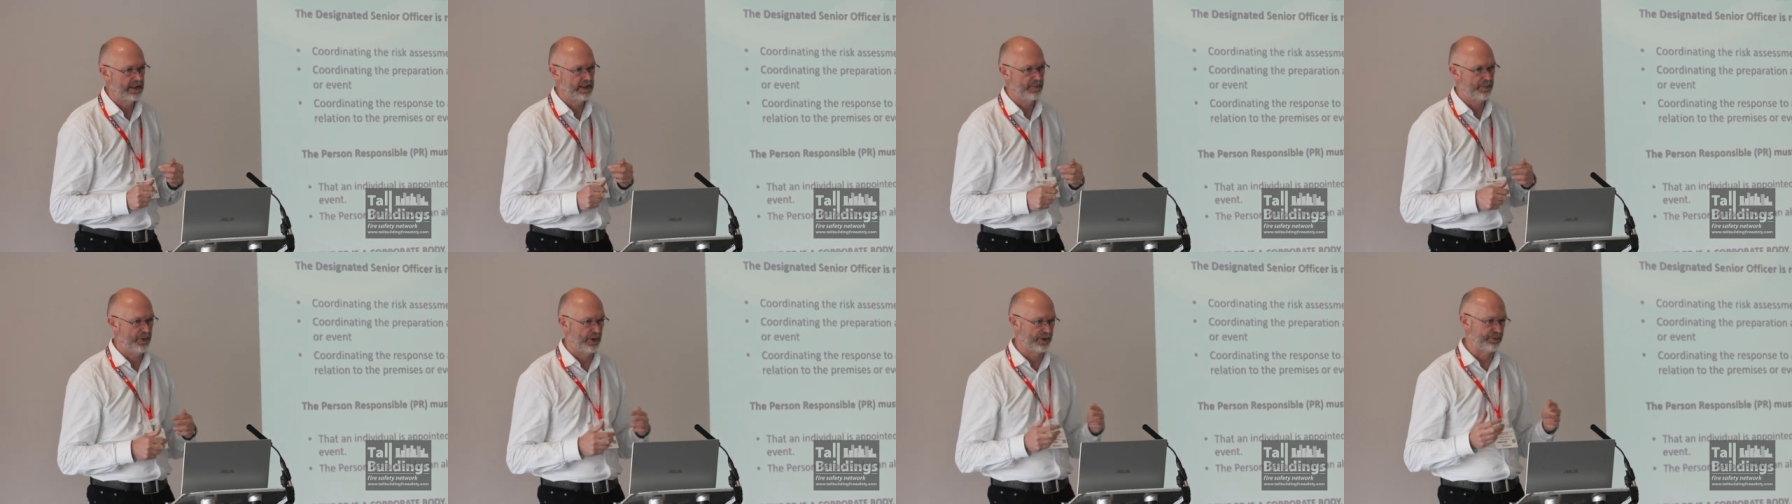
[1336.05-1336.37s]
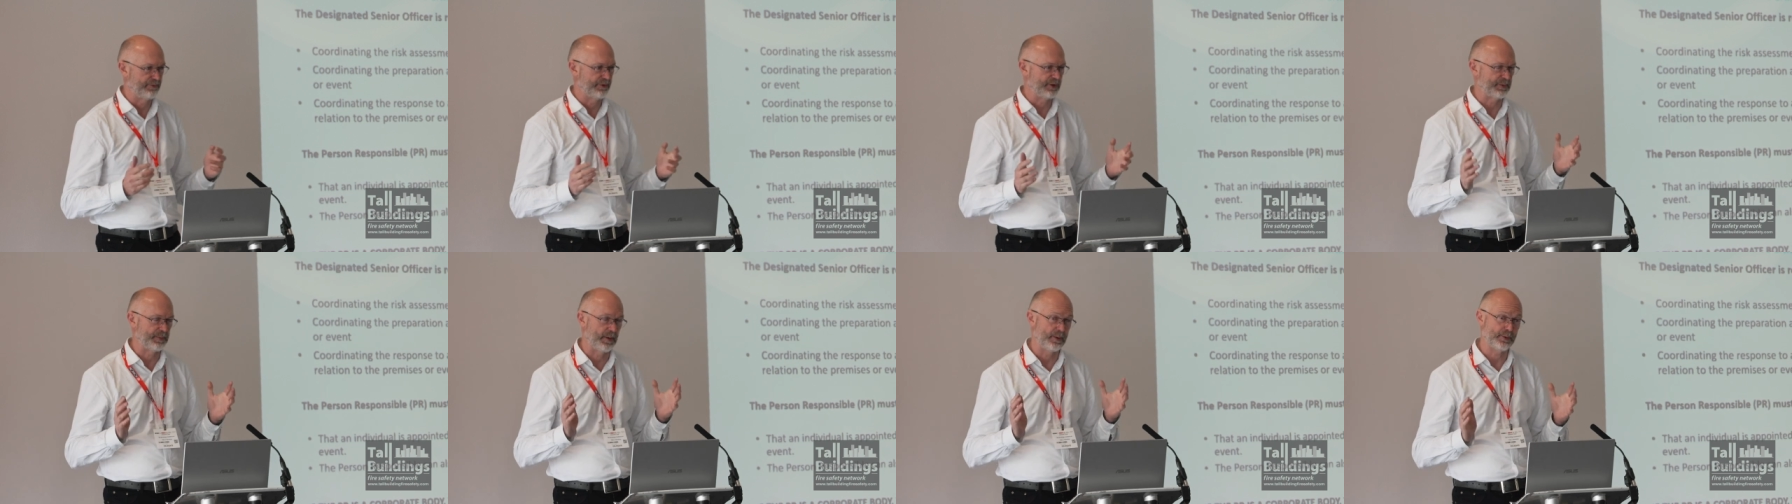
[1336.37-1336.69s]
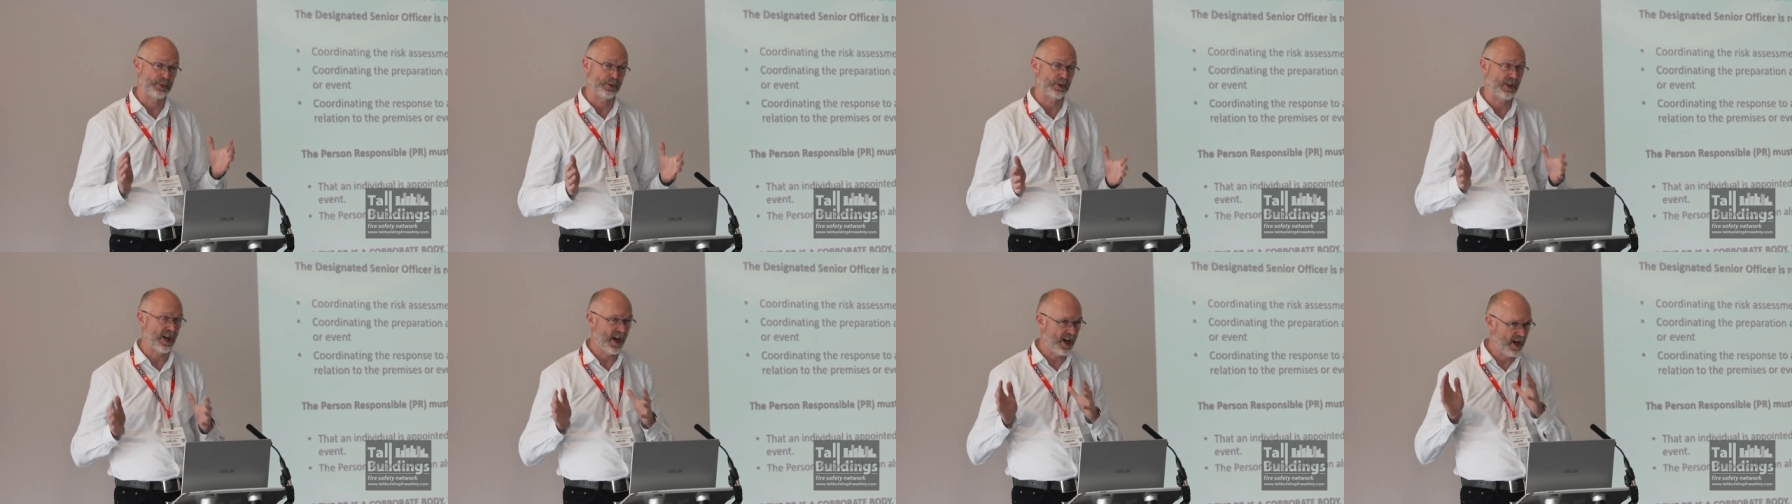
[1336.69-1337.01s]
the person
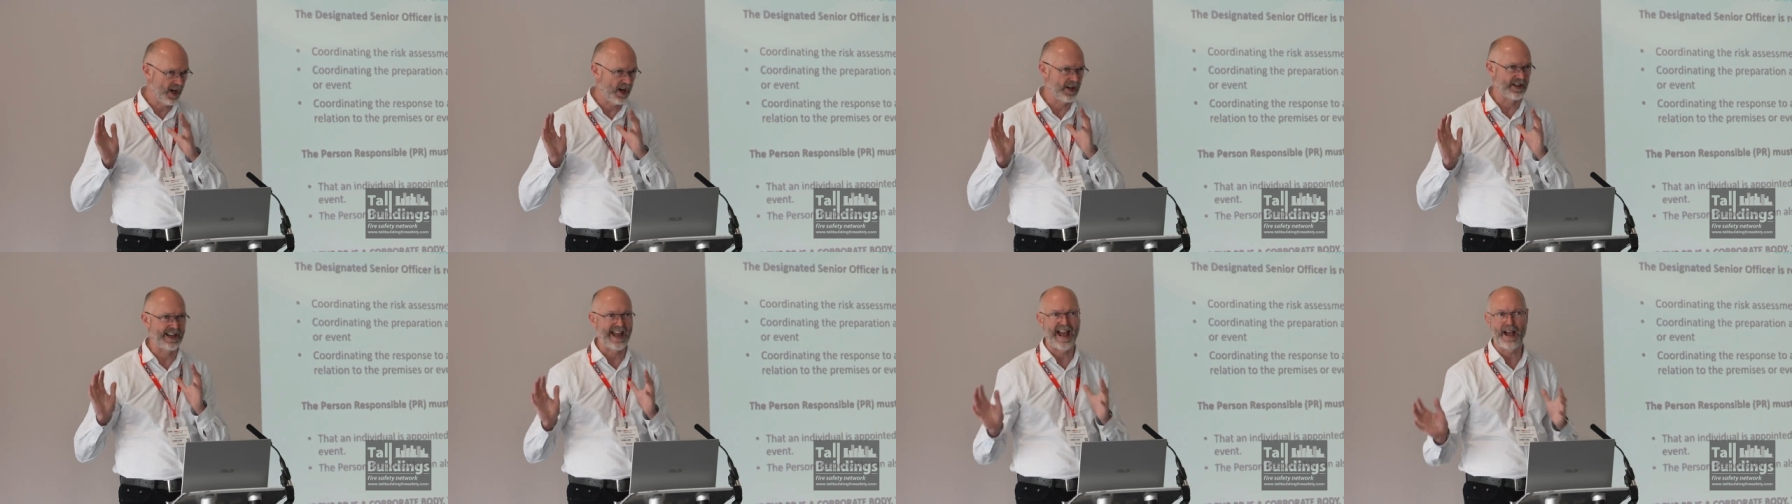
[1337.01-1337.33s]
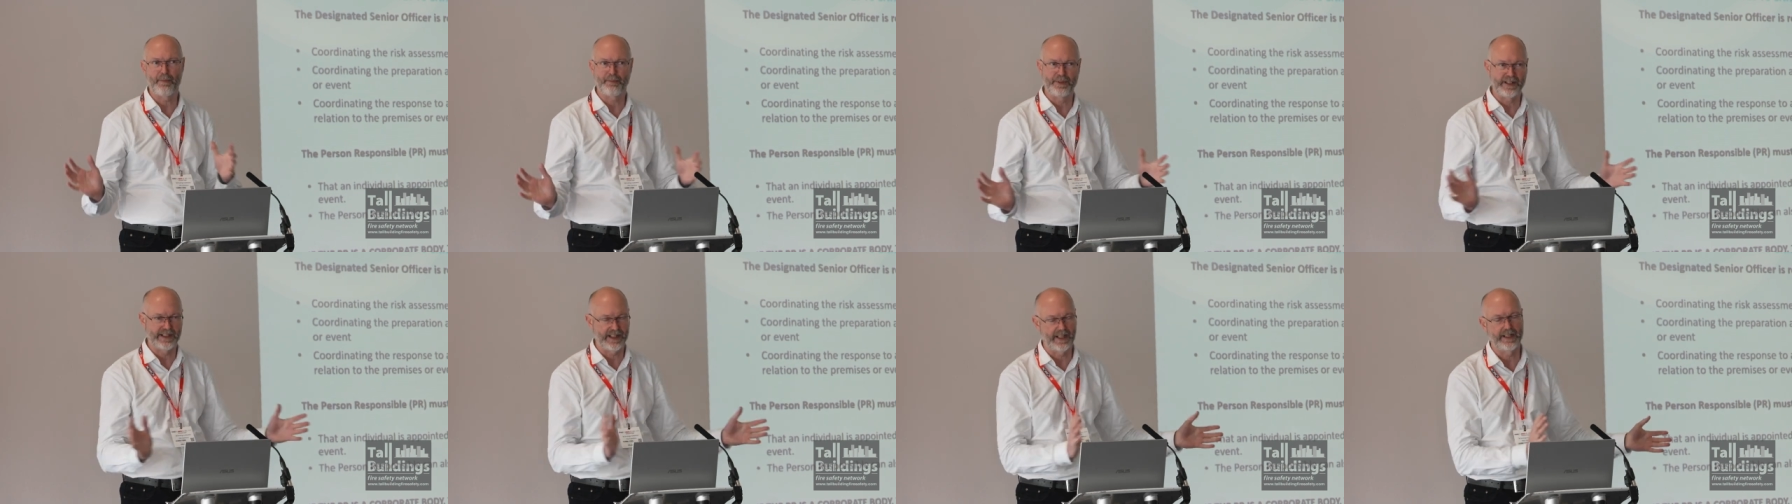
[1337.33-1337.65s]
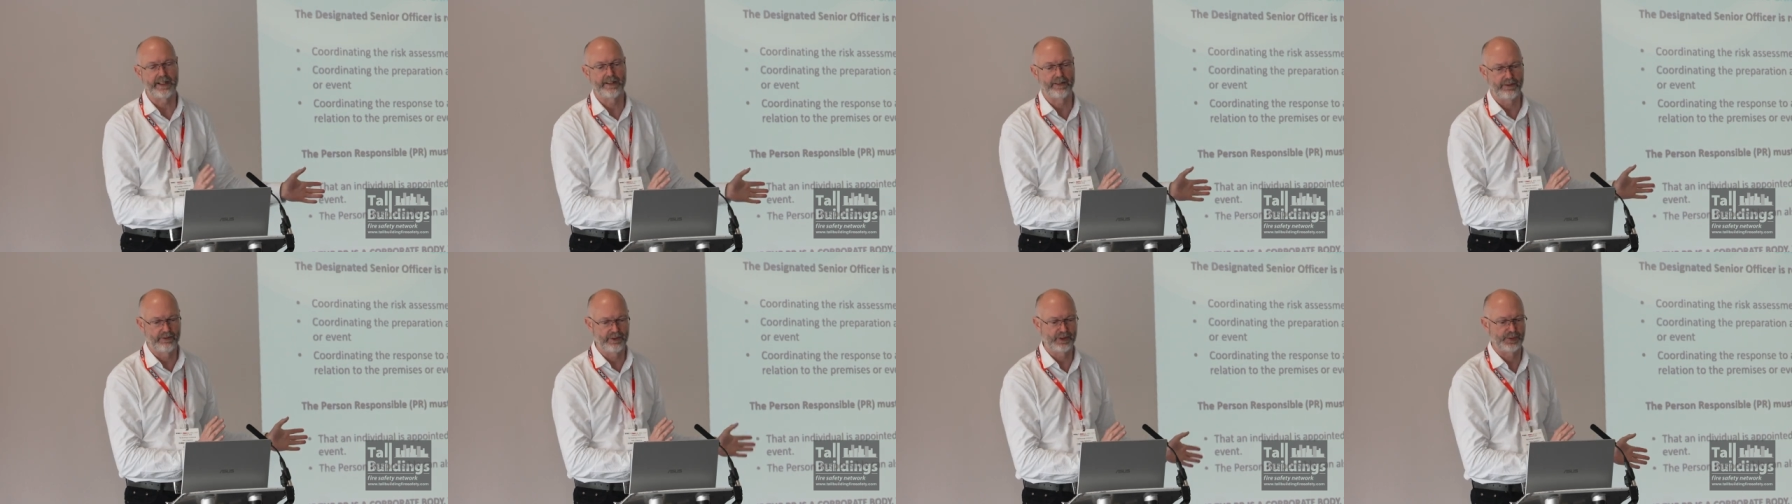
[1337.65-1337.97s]
responsible can't
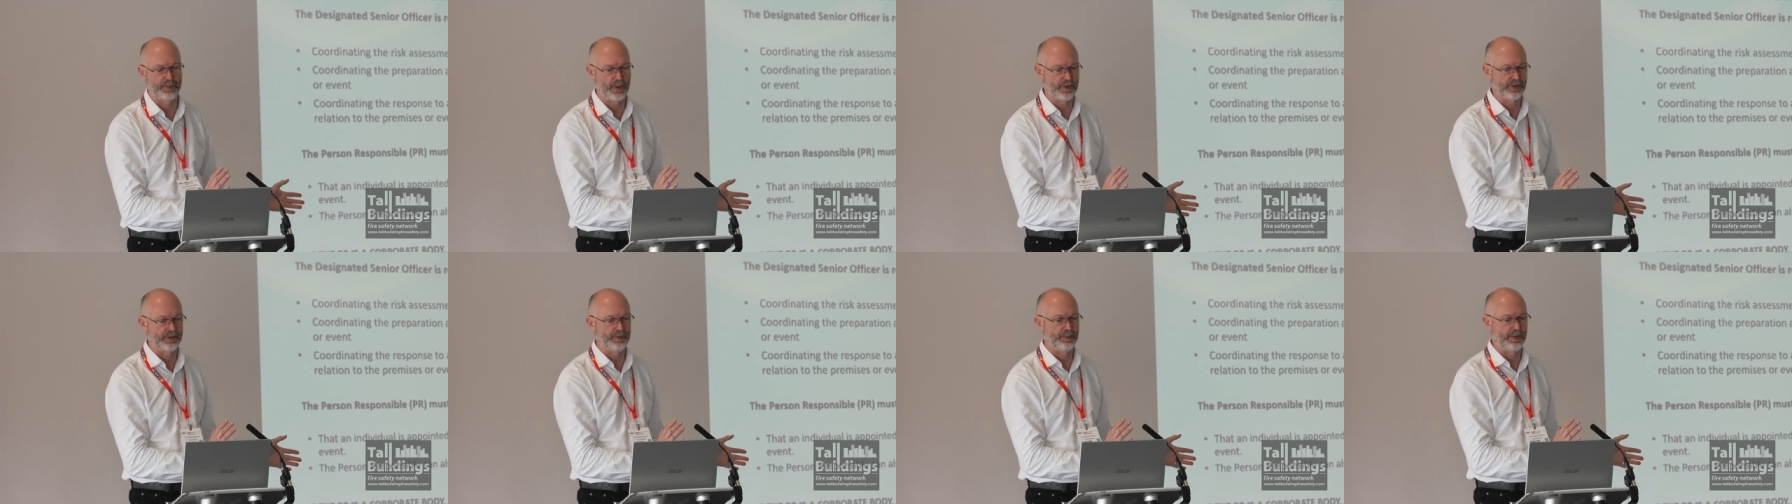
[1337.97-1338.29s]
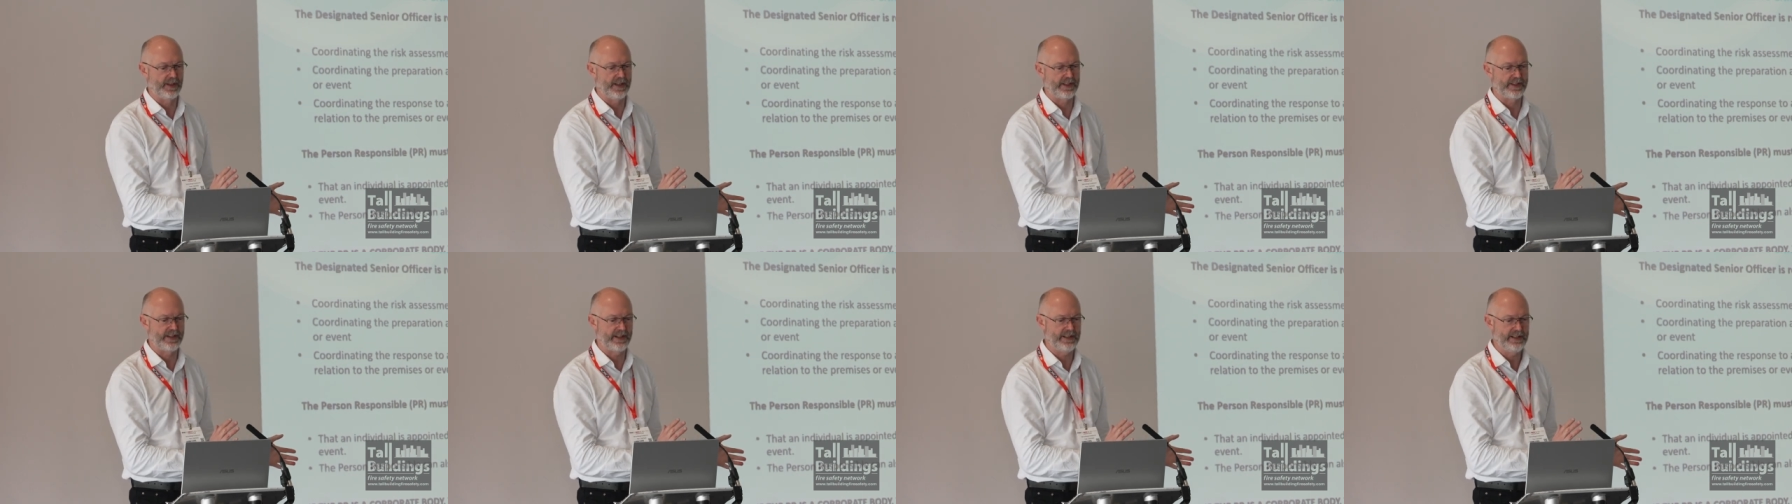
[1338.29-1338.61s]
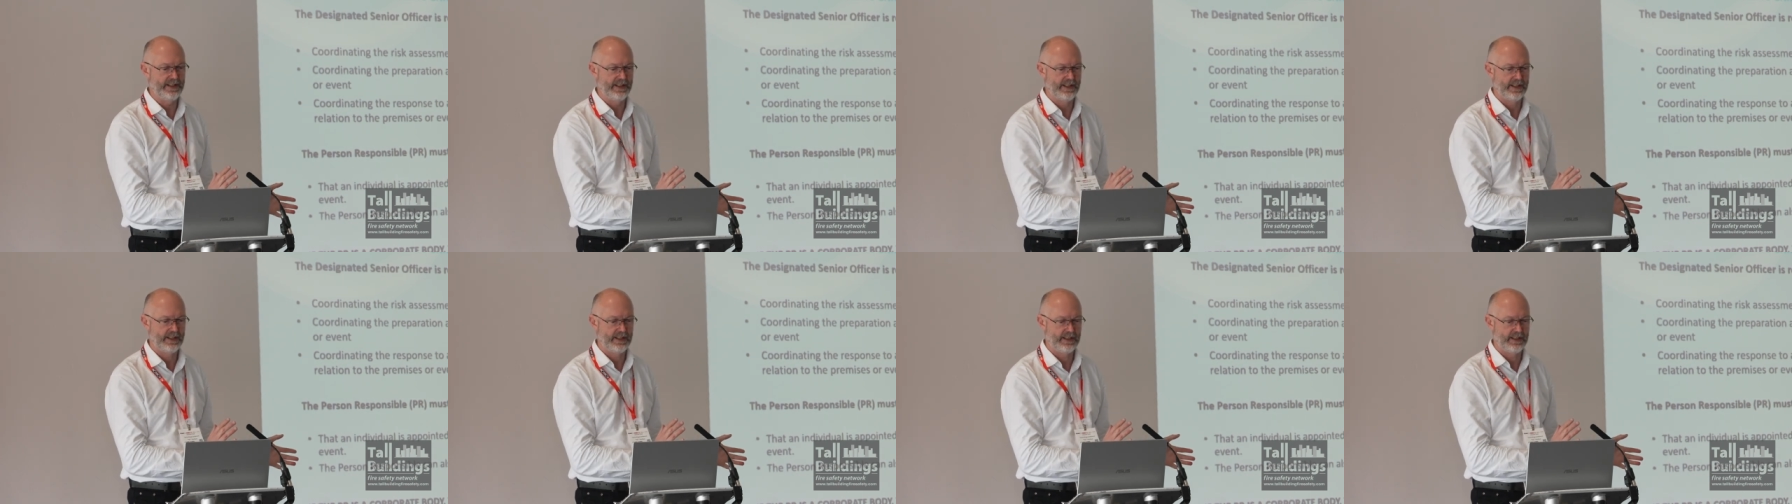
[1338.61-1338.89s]
abdicate responsibility,